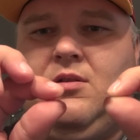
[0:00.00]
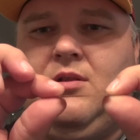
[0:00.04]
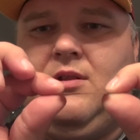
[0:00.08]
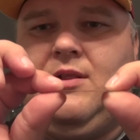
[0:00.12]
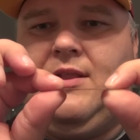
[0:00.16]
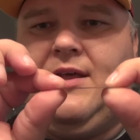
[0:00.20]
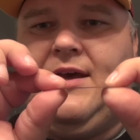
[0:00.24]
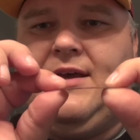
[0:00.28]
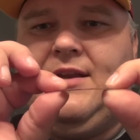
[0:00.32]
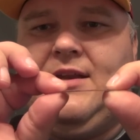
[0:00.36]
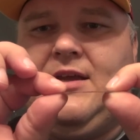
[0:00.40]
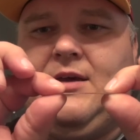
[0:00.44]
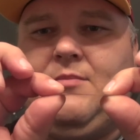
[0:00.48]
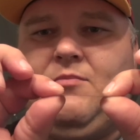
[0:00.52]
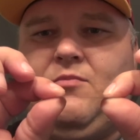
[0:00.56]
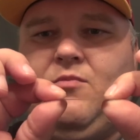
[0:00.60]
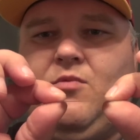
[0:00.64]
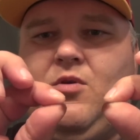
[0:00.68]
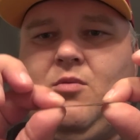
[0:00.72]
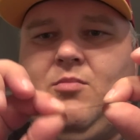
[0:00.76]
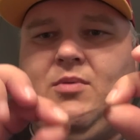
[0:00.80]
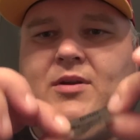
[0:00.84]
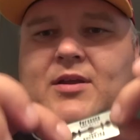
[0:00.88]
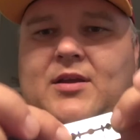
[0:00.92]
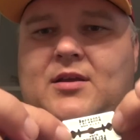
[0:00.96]
line up
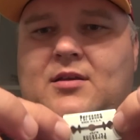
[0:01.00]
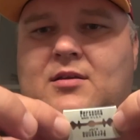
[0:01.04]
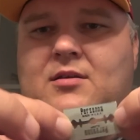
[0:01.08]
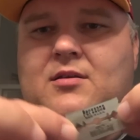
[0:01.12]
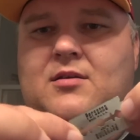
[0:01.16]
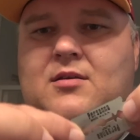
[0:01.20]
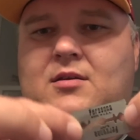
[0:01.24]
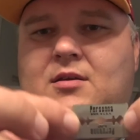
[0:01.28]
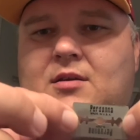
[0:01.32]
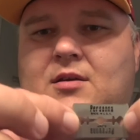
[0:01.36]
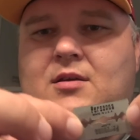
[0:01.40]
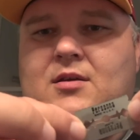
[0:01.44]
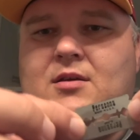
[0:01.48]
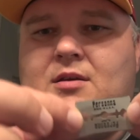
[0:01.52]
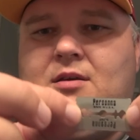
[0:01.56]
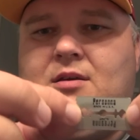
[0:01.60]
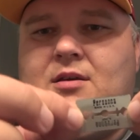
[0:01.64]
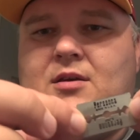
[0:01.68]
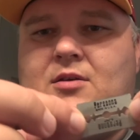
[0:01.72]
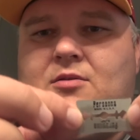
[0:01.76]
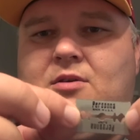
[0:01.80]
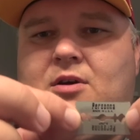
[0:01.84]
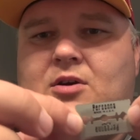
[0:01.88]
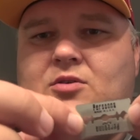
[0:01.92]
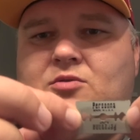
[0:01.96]
wobbling
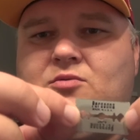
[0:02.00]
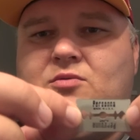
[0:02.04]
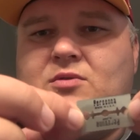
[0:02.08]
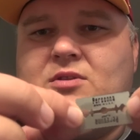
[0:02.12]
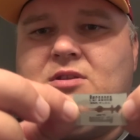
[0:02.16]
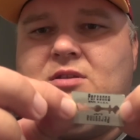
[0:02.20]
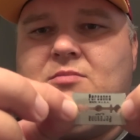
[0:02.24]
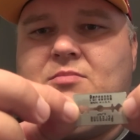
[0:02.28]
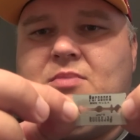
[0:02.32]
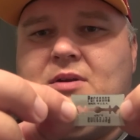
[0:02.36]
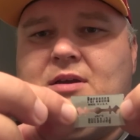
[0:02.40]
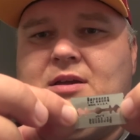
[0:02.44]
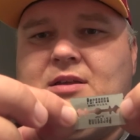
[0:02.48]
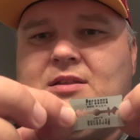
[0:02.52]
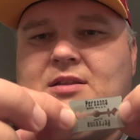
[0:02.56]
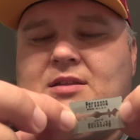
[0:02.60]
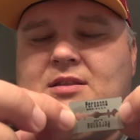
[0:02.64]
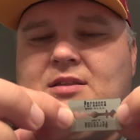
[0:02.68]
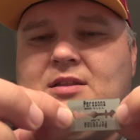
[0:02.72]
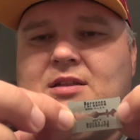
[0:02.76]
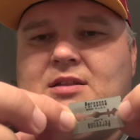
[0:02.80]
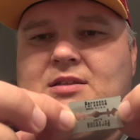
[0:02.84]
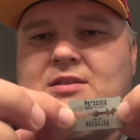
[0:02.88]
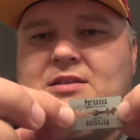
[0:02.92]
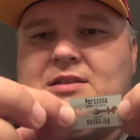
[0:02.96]
around with the blade
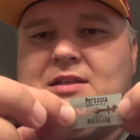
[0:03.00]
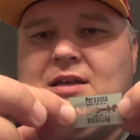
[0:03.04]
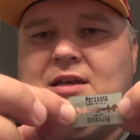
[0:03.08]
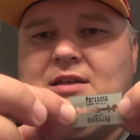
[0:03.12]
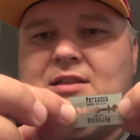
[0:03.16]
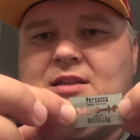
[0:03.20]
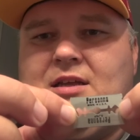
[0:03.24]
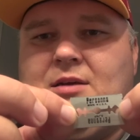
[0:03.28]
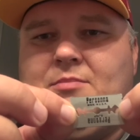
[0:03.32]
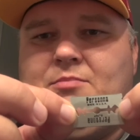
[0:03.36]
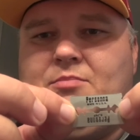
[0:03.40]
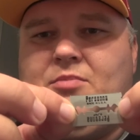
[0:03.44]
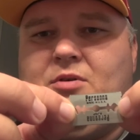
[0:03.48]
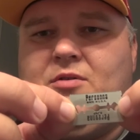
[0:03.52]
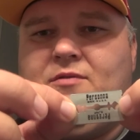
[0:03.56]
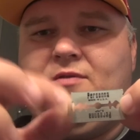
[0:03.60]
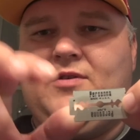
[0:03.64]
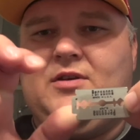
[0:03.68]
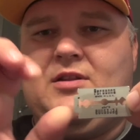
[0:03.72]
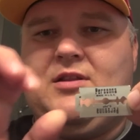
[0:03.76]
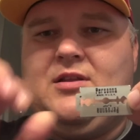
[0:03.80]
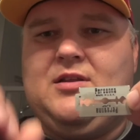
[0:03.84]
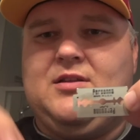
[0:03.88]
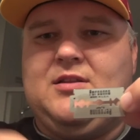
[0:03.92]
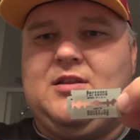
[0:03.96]
until it's lined up
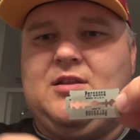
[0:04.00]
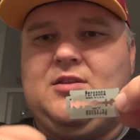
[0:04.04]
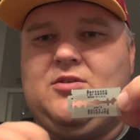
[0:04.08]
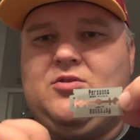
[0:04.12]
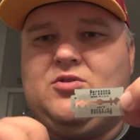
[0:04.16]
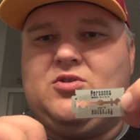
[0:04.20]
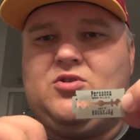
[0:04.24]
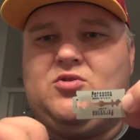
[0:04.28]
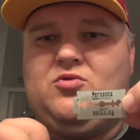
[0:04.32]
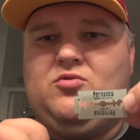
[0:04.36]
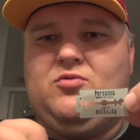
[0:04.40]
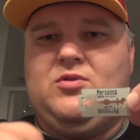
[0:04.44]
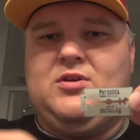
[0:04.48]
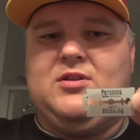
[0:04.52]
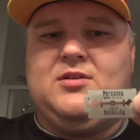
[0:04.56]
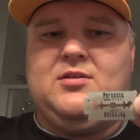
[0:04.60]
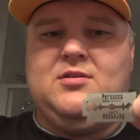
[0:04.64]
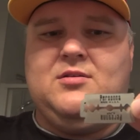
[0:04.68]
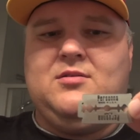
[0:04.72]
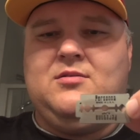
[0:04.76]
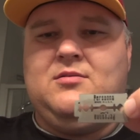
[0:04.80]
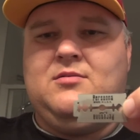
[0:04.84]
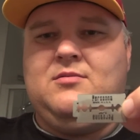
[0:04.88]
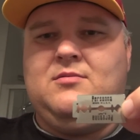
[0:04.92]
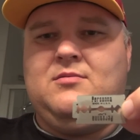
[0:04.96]
perfectly, and then you screw it
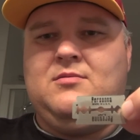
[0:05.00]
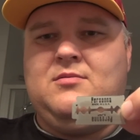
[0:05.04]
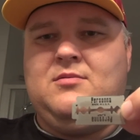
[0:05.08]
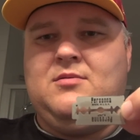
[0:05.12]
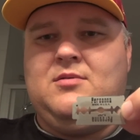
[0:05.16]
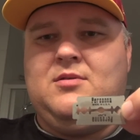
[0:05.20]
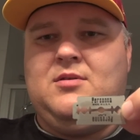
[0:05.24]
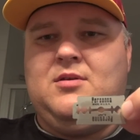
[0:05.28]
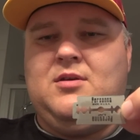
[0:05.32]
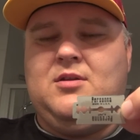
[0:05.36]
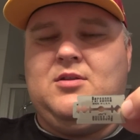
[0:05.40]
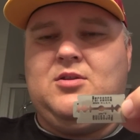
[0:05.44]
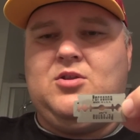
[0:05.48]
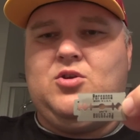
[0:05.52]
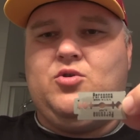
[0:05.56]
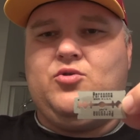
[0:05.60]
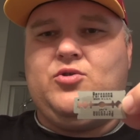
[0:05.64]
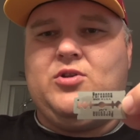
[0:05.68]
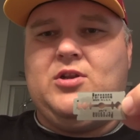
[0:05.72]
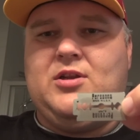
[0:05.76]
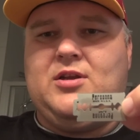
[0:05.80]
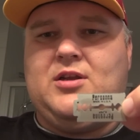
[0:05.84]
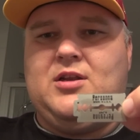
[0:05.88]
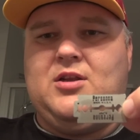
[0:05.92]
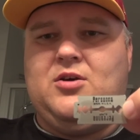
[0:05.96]

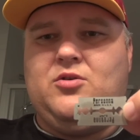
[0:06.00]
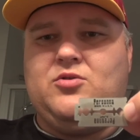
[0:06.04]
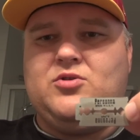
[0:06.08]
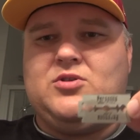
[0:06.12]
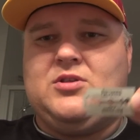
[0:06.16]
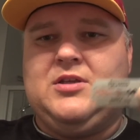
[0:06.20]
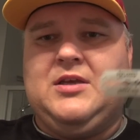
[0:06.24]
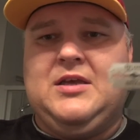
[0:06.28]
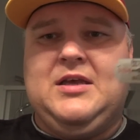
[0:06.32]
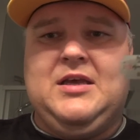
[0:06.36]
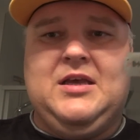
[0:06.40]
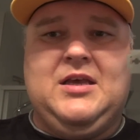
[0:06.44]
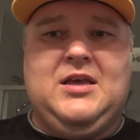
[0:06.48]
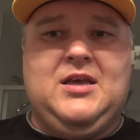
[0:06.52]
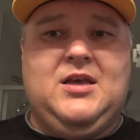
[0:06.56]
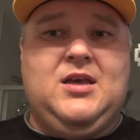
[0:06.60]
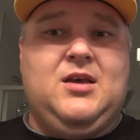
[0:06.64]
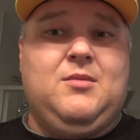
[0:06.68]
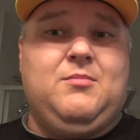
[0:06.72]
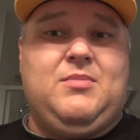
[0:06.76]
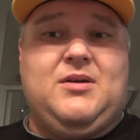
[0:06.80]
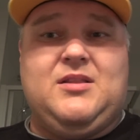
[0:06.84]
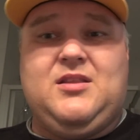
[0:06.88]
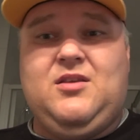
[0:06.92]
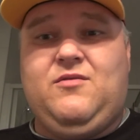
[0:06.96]
totally closed.
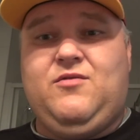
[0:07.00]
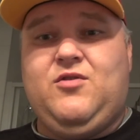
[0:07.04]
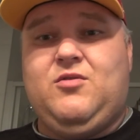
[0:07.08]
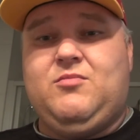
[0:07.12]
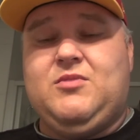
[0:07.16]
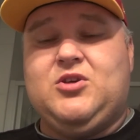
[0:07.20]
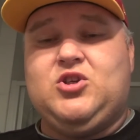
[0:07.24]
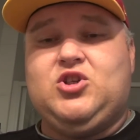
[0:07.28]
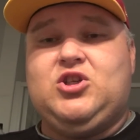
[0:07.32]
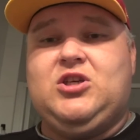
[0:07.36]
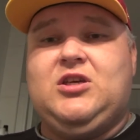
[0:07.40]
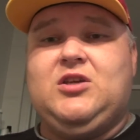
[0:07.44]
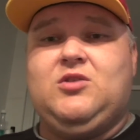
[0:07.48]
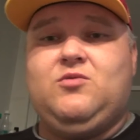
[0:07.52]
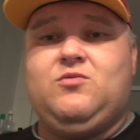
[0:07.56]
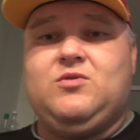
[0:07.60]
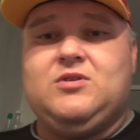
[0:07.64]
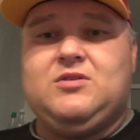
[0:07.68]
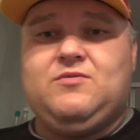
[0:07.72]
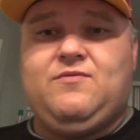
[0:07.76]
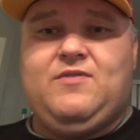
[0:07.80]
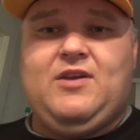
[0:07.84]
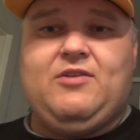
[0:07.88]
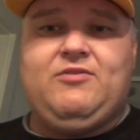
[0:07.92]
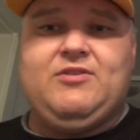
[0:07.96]
But if you machine
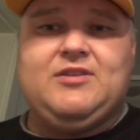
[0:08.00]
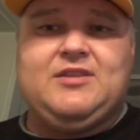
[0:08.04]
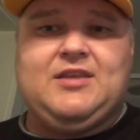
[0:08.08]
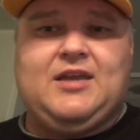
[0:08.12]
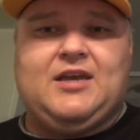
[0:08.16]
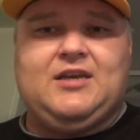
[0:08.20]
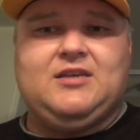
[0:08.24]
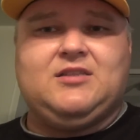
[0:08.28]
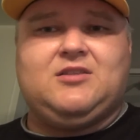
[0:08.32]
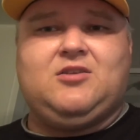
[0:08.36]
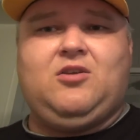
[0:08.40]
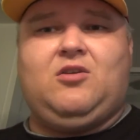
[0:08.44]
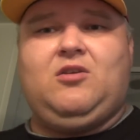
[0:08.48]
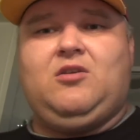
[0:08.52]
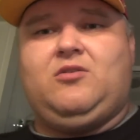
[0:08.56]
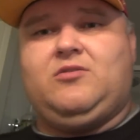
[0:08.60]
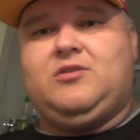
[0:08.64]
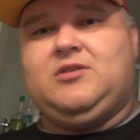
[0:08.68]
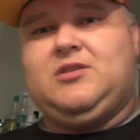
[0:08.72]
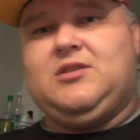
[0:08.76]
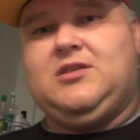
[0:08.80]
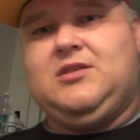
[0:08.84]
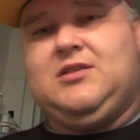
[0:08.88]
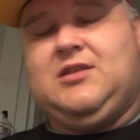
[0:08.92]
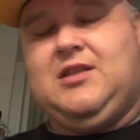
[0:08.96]
with very tight
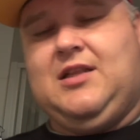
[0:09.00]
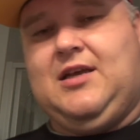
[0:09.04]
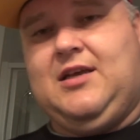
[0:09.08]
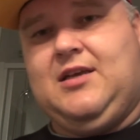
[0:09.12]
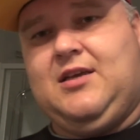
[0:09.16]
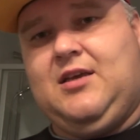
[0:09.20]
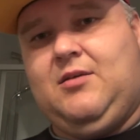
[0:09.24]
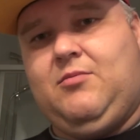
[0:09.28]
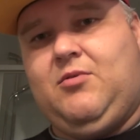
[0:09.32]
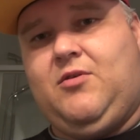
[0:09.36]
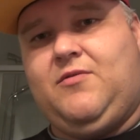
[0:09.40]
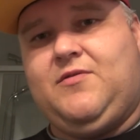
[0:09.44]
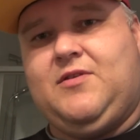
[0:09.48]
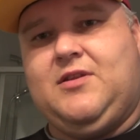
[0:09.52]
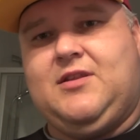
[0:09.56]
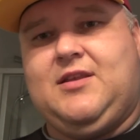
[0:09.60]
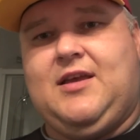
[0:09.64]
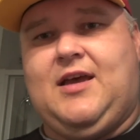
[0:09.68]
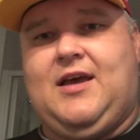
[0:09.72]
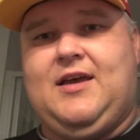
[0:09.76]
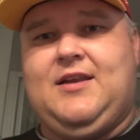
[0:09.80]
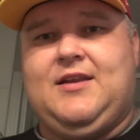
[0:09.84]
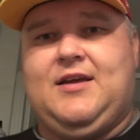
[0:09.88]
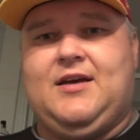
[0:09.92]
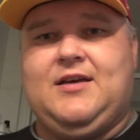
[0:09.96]
tolerances like above the
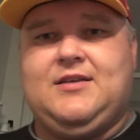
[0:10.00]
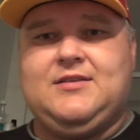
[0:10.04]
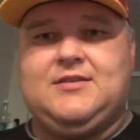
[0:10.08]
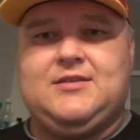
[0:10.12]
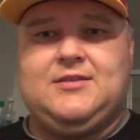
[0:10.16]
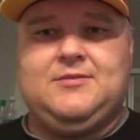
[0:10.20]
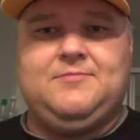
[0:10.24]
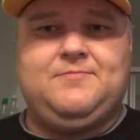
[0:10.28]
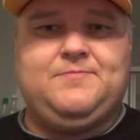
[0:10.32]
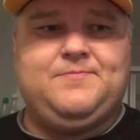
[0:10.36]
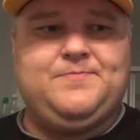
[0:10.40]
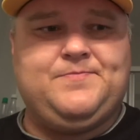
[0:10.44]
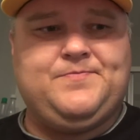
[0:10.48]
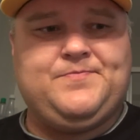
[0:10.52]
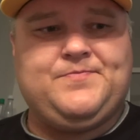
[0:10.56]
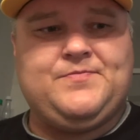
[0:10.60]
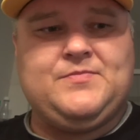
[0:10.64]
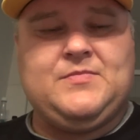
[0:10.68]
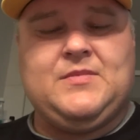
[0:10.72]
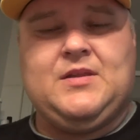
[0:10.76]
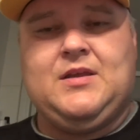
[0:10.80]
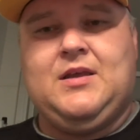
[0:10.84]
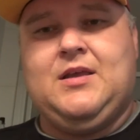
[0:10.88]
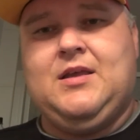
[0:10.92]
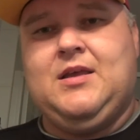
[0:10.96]
tie does,
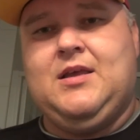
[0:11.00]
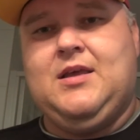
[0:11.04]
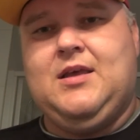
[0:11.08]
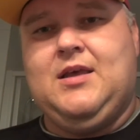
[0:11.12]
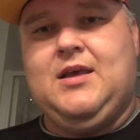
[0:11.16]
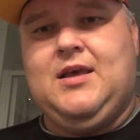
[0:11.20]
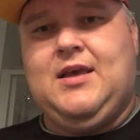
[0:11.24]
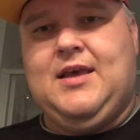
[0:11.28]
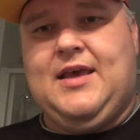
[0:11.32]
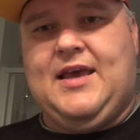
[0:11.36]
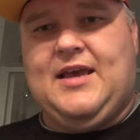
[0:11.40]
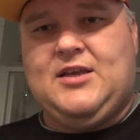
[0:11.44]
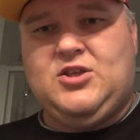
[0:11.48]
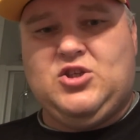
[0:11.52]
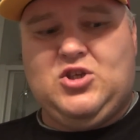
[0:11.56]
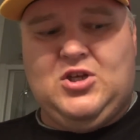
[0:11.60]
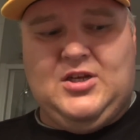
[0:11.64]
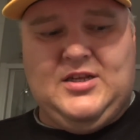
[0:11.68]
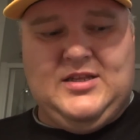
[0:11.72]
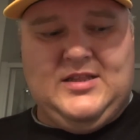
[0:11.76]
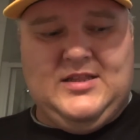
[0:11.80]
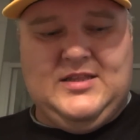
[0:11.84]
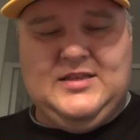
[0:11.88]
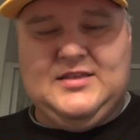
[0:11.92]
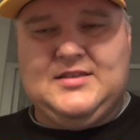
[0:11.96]

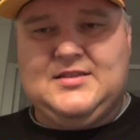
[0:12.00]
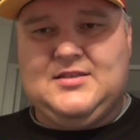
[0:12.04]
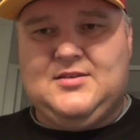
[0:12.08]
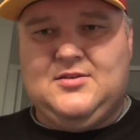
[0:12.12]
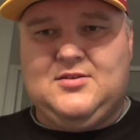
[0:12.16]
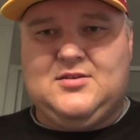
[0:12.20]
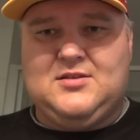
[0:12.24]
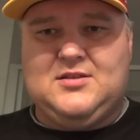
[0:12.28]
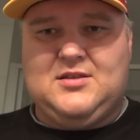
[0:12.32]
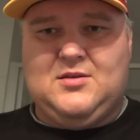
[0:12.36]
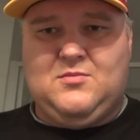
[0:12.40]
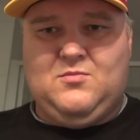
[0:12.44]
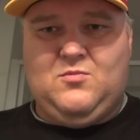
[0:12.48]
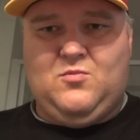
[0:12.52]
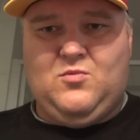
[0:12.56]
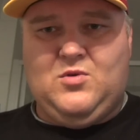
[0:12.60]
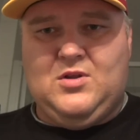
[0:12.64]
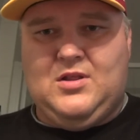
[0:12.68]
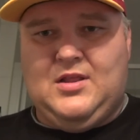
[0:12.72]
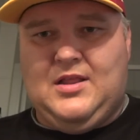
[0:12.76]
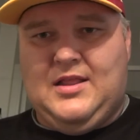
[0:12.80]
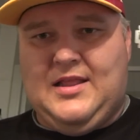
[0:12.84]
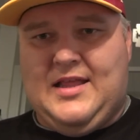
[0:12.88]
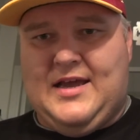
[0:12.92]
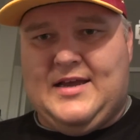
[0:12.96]
actually this system
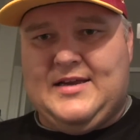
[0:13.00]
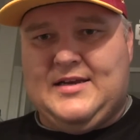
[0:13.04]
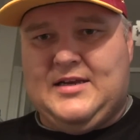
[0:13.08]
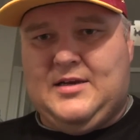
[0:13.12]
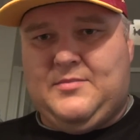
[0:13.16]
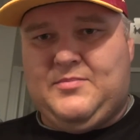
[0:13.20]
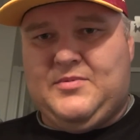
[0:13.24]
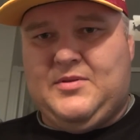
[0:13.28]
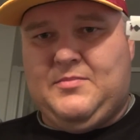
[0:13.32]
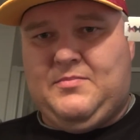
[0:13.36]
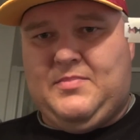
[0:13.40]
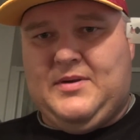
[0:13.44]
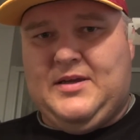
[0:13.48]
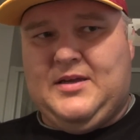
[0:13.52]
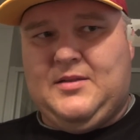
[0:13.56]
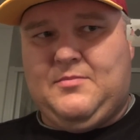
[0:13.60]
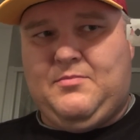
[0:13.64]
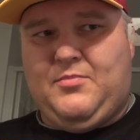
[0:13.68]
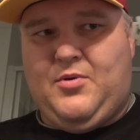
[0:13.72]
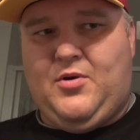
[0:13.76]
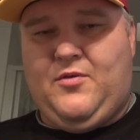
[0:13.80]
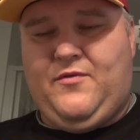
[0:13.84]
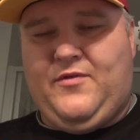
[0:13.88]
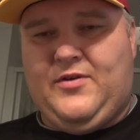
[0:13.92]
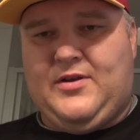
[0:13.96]
will line up the
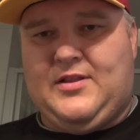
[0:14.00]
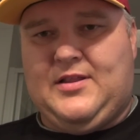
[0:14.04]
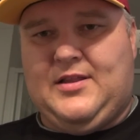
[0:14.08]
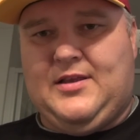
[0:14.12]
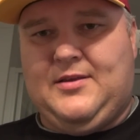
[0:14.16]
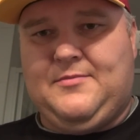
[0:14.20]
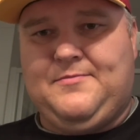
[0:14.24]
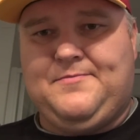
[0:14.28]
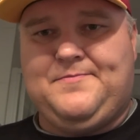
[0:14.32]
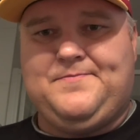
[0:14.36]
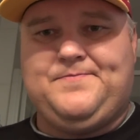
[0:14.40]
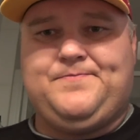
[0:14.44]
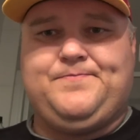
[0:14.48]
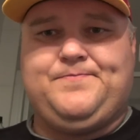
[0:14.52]
blade perfectly.